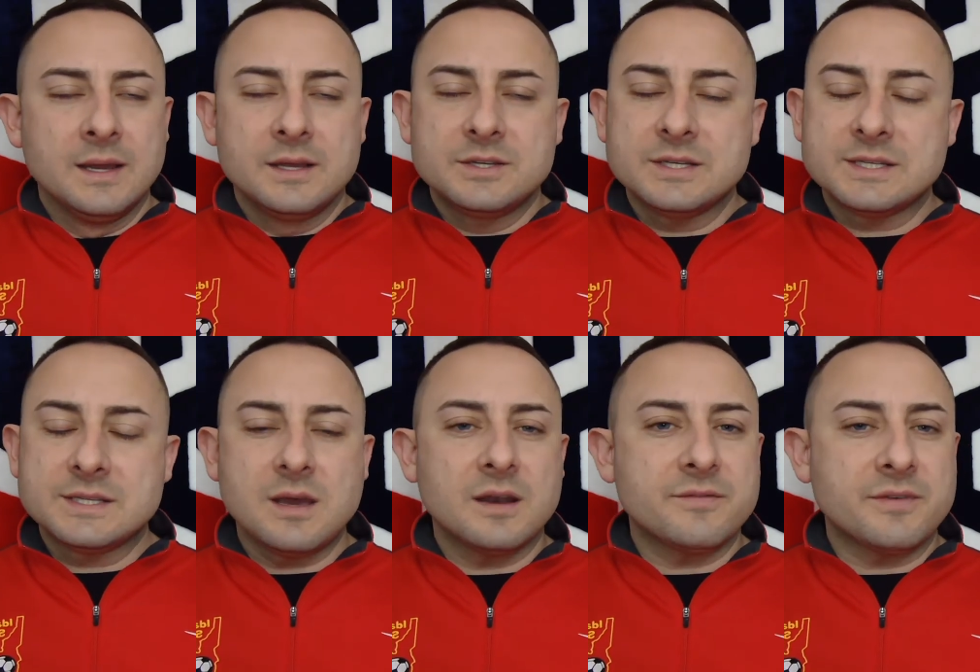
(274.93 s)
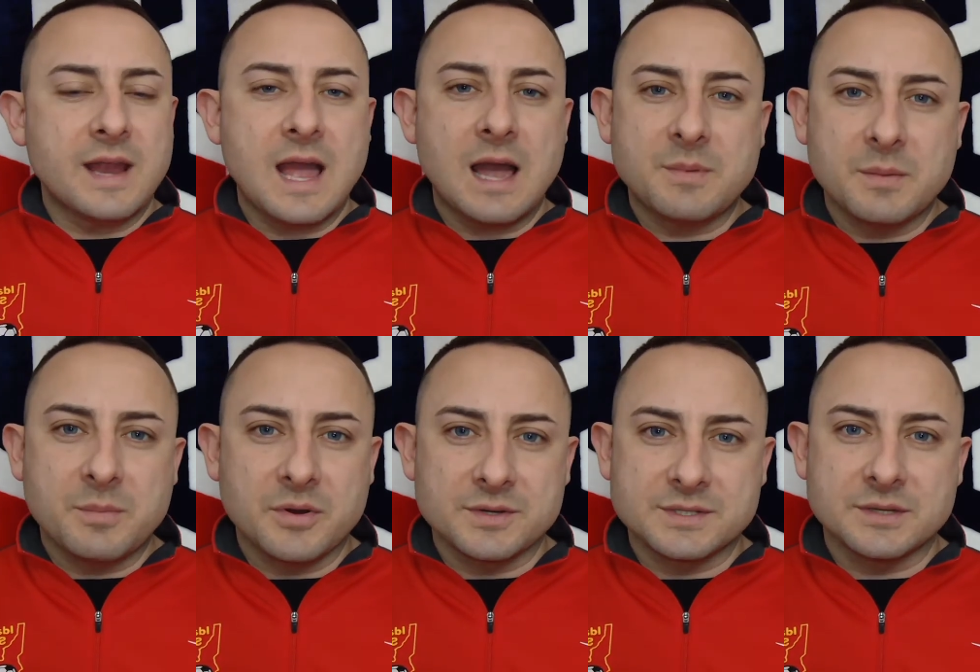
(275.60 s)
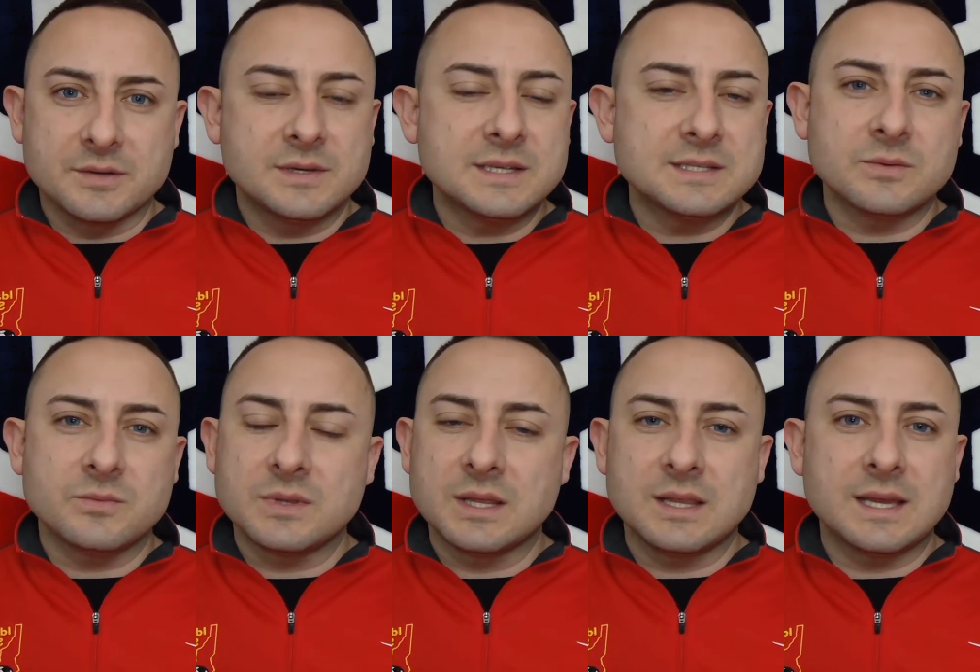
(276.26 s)
just not a very happy person or
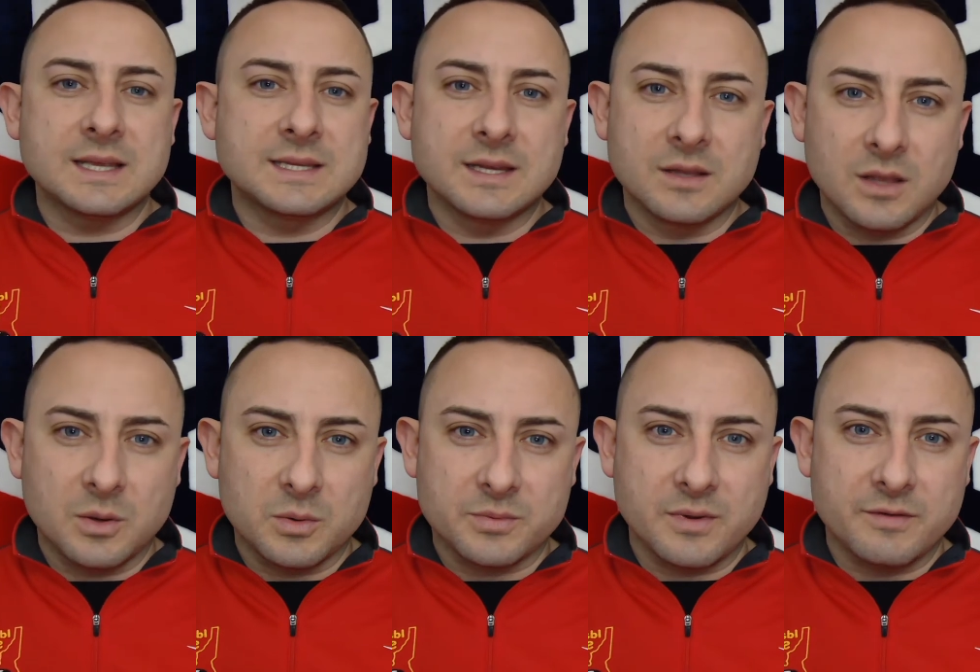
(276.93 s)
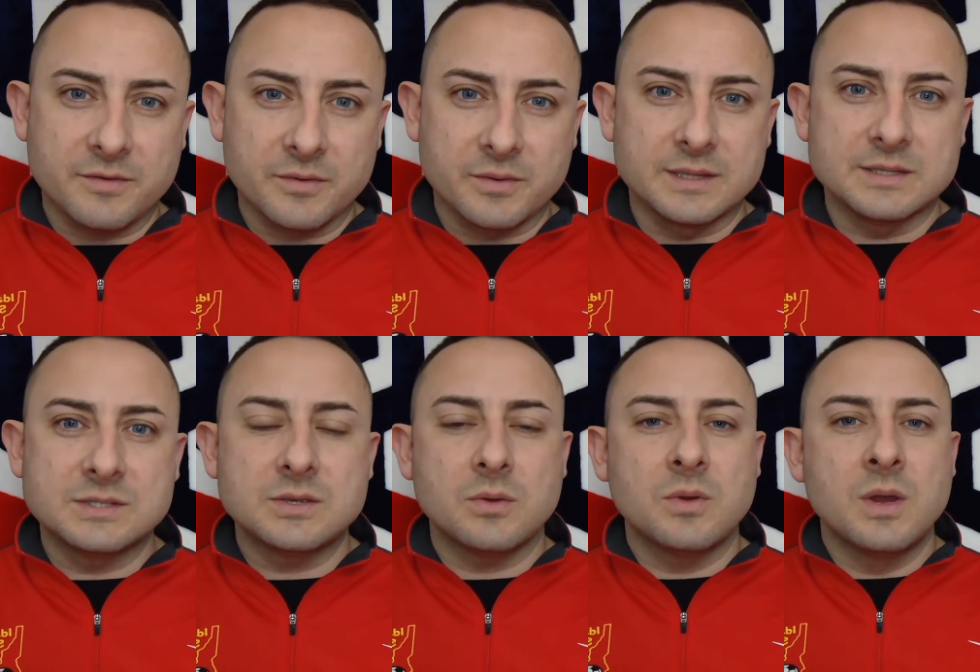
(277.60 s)
doesn't really like to get along with referees. So